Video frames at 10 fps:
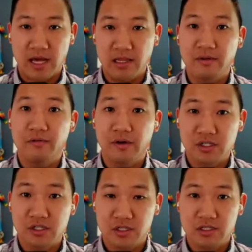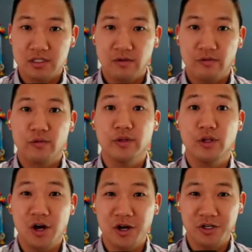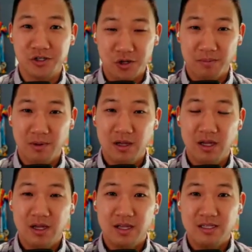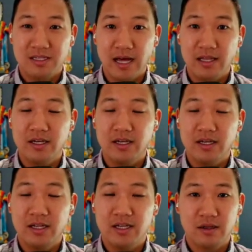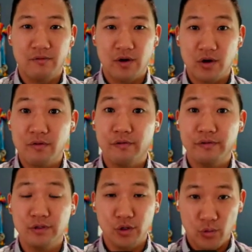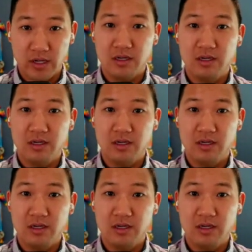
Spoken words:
functions for the long term. Talent is a very fluid